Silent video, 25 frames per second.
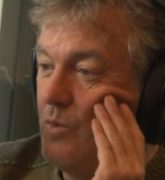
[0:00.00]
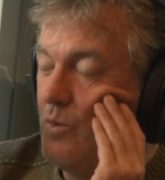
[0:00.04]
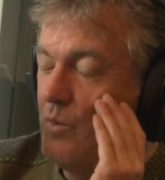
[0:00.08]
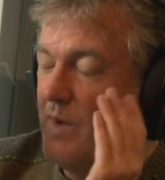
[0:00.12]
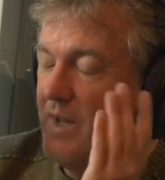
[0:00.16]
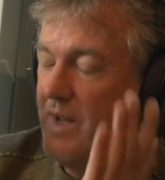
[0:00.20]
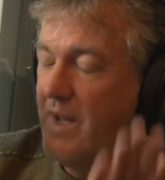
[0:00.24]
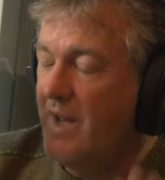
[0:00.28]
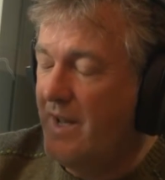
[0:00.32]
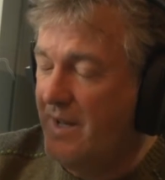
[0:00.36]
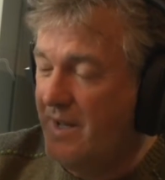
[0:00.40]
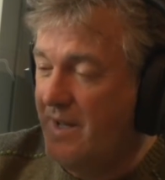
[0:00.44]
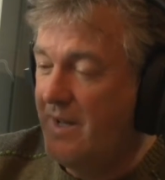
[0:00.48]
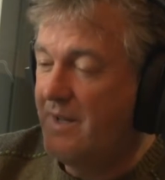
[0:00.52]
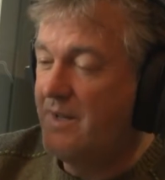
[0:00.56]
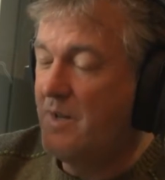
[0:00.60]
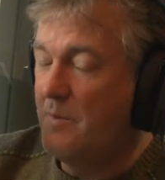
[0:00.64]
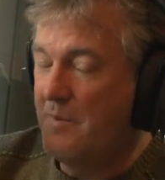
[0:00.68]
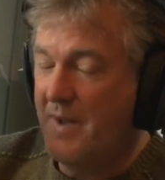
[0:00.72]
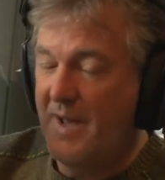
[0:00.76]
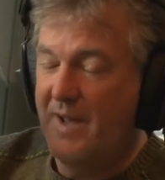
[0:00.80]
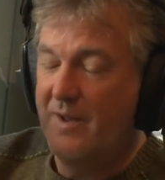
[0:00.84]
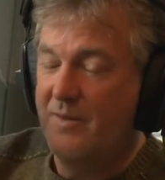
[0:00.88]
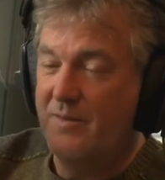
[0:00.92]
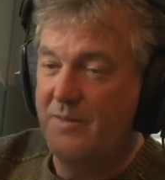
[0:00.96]
We heard
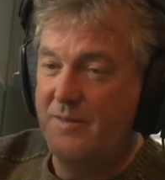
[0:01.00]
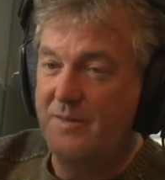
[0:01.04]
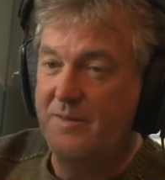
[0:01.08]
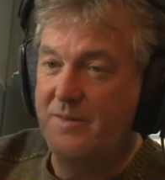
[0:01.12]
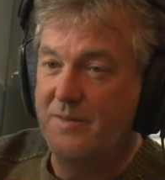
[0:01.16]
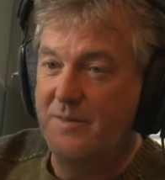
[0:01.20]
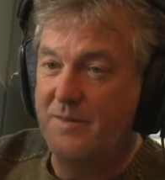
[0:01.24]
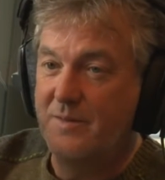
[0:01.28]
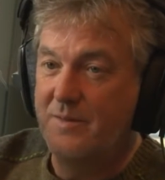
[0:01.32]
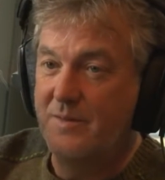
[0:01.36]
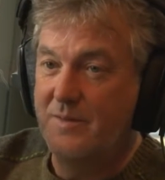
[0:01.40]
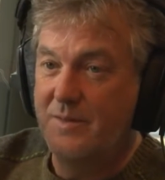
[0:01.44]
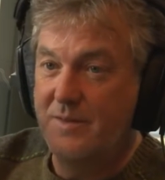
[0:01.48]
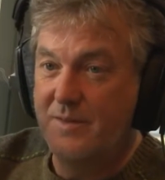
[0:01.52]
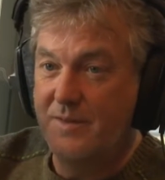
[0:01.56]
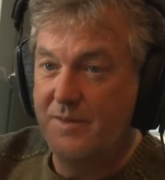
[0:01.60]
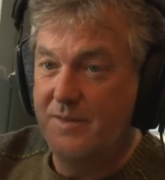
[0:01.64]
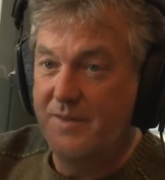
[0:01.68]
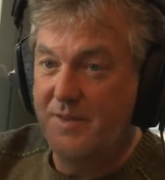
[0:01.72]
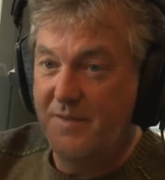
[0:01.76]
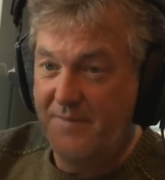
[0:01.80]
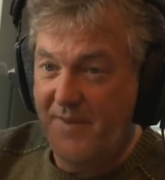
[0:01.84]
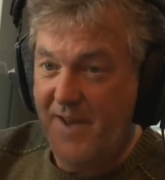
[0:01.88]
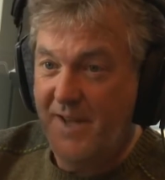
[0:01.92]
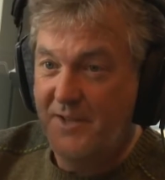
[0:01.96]
about
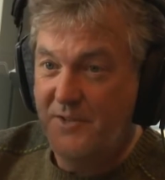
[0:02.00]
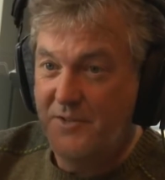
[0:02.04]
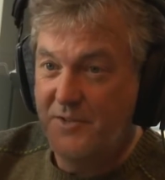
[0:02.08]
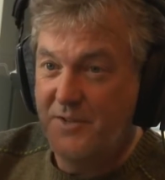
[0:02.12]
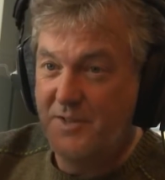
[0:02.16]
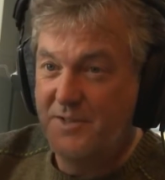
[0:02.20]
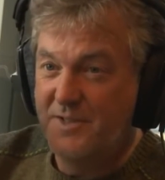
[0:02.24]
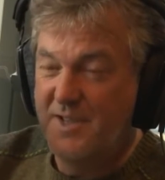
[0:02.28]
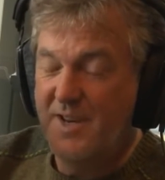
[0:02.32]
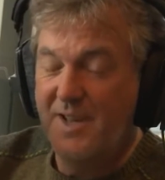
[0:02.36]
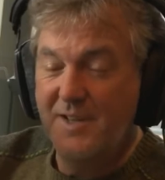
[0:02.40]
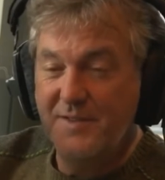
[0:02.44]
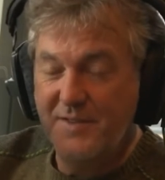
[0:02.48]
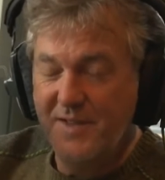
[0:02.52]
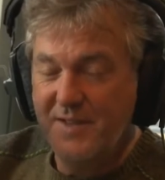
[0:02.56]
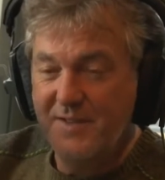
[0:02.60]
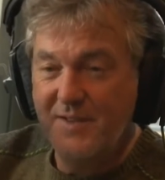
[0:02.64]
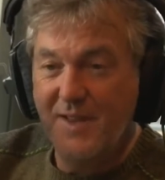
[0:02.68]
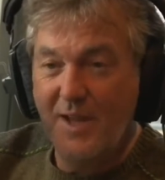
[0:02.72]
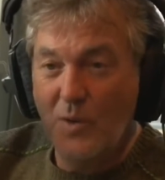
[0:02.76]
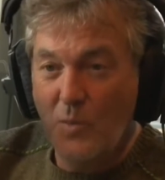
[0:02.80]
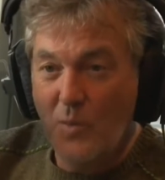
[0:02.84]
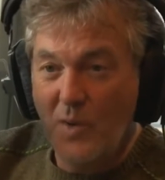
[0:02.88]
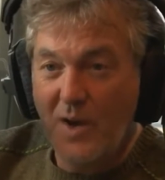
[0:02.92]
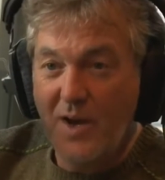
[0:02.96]
the veterans, and I think
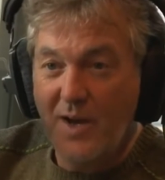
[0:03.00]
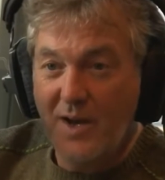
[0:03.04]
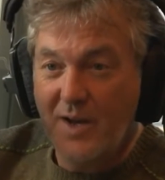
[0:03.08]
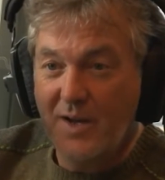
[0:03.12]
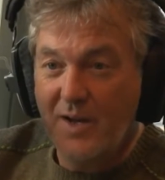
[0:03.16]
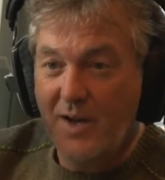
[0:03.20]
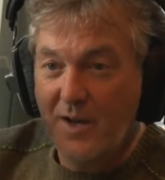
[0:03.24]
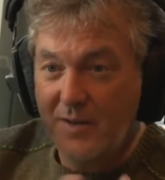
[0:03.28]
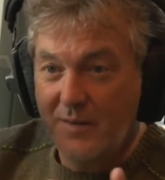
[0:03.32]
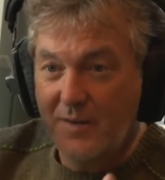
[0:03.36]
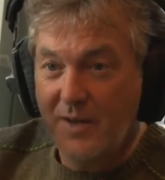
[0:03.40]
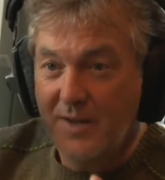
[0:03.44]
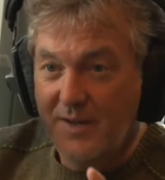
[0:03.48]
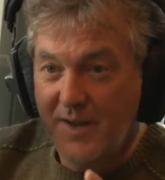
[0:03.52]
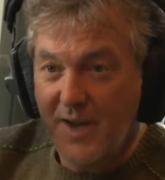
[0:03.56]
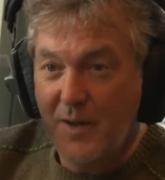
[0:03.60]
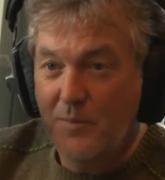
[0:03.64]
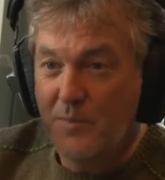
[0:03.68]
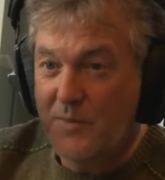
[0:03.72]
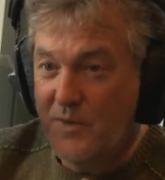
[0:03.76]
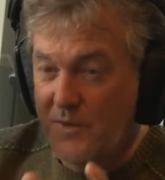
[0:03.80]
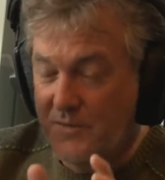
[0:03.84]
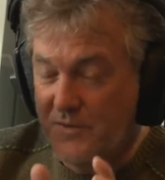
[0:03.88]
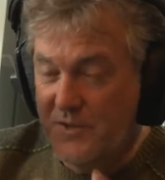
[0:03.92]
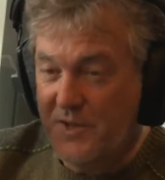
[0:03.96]
there were a
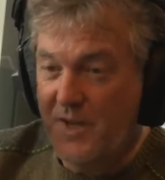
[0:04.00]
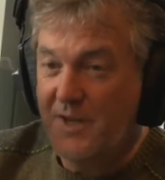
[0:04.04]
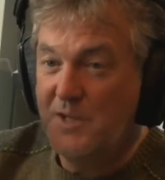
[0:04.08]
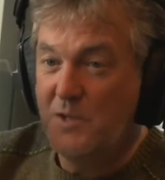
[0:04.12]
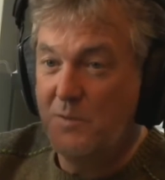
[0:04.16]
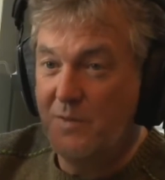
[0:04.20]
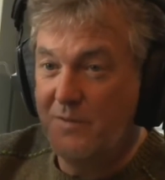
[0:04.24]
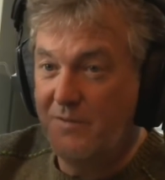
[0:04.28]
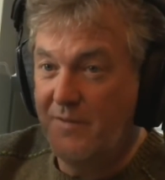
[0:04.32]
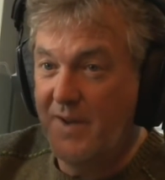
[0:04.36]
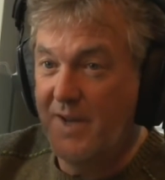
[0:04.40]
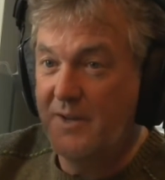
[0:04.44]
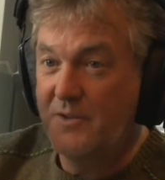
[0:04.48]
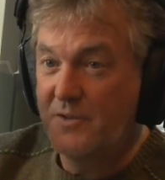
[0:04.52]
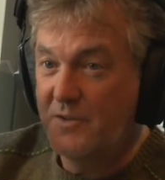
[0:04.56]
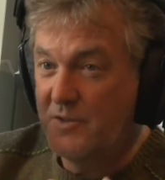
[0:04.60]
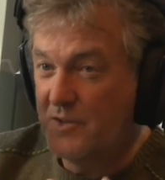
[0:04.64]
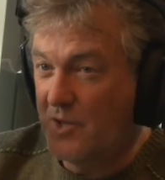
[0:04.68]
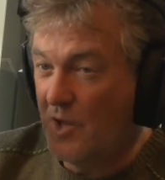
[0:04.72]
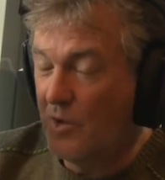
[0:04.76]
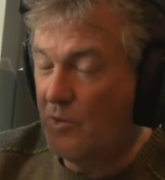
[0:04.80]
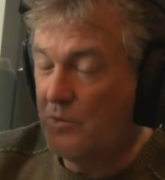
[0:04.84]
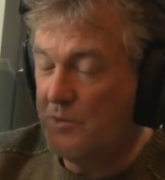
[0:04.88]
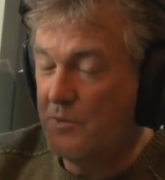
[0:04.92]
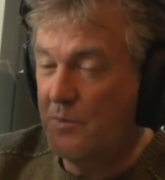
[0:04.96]
number of genuine
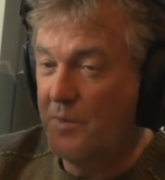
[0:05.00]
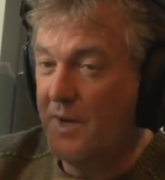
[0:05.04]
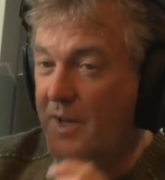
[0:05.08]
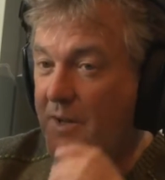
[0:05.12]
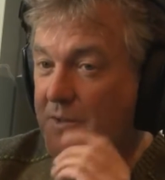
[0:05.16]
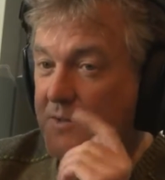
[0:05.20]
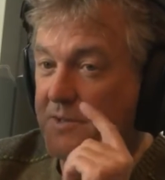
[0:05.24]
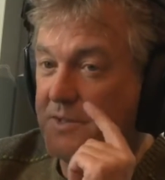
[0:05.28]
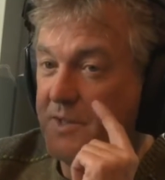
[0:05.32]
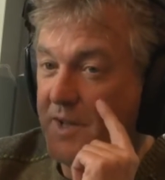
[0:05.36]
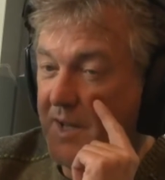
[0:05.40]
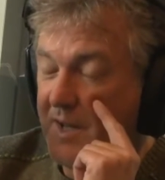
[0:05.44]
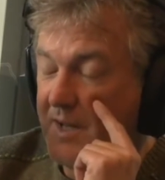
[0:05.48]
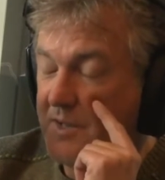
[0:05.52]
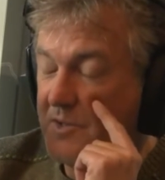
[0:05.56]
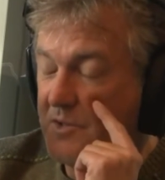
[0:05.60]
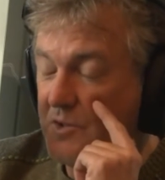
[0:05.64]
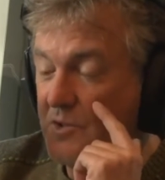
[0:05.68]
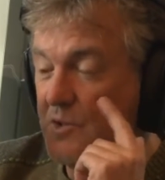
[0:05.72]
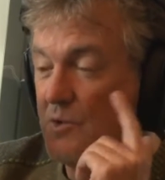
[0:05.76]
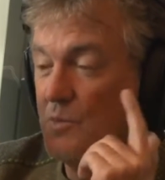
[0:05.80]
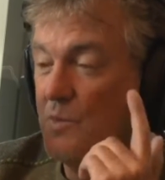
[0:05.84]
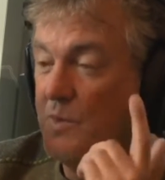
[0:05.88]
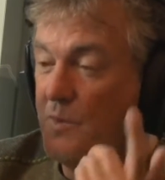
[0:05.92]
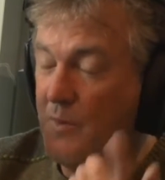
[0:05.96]
veterans, older blokes that I
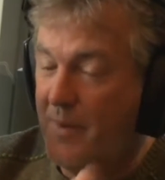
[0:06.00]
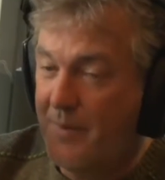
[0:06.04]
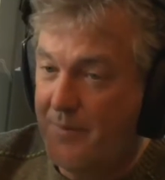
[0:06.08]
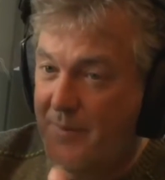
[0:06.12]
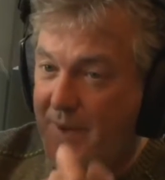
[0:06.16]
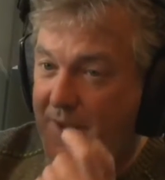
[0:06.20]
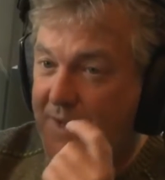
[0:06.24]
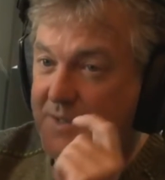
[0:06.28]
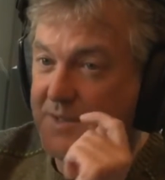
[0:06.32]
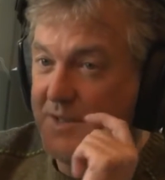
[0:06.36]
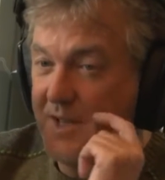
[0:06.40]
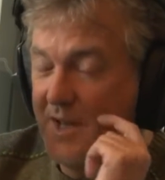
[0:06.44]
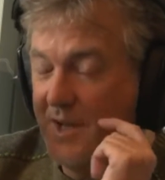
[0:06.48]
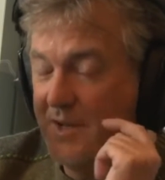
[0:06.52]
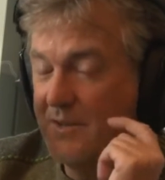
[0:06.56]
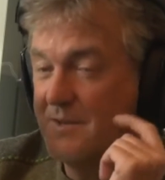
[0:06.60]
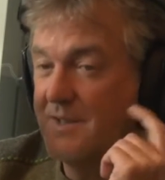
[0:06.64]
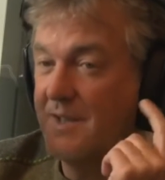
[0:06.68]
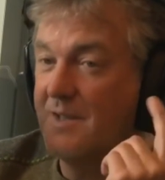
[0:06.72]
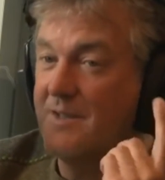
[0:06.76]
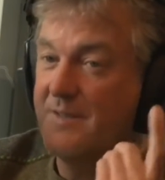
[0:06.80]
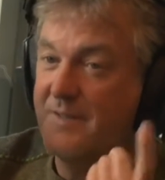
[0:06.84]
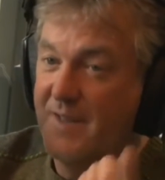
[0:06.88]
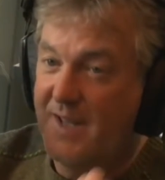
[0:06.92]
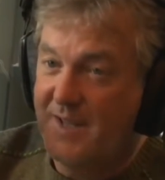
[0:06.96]
saw. We went back to the
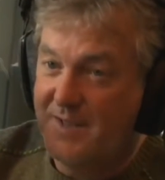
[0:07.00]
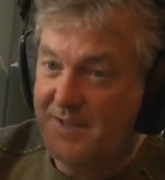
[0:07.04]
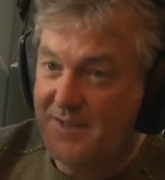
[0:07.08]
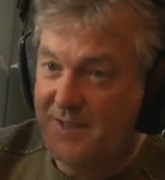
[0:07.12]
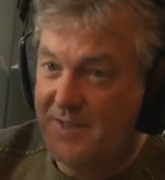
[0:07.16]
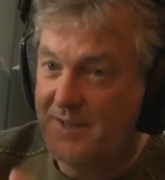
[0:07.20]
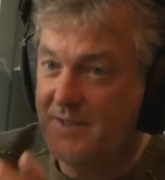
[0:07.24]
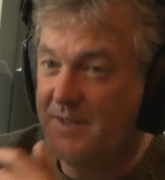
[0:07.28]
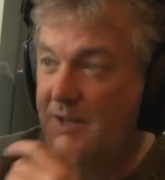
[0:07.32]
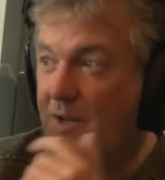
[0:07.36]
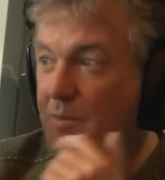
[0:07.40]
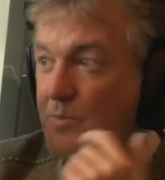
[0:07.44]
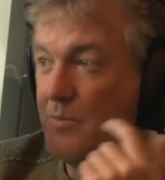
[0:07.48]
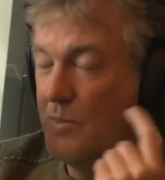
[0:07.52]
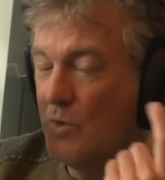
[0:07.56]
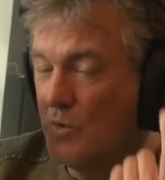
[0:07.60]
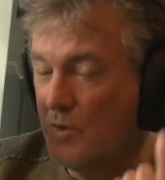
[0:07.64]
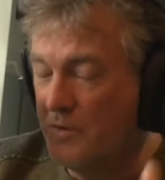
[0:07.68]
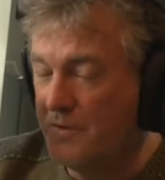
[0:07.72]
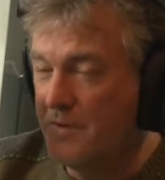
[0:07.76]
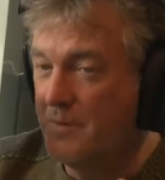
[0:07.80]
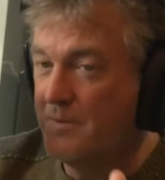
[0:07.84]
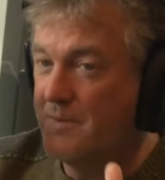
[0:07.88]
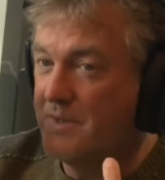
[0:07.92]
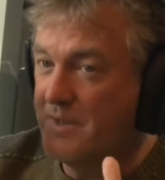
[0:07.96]
hotel, they turned up,
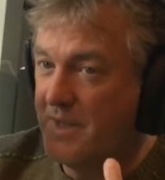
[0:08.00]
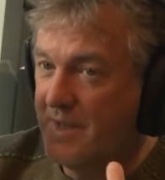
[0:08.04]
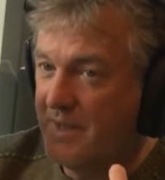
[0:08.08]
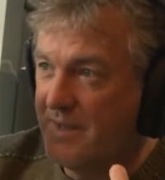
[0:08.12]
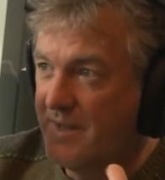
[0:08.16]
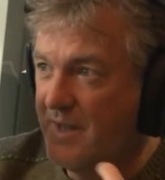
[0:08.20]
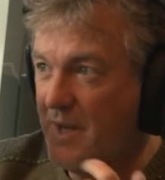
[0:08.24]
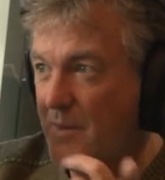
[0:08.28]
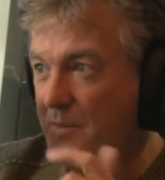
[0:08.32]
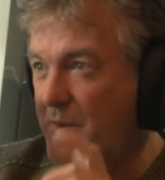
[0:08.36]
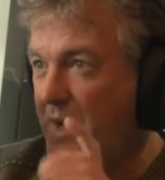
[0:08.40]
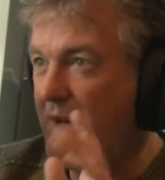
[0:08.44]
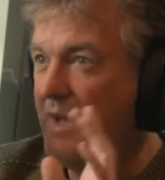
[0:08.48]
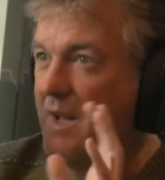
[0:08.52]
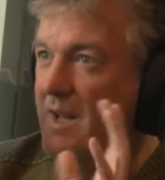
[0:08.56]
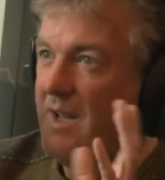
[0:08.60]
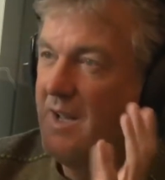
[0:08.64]
more of them turned up.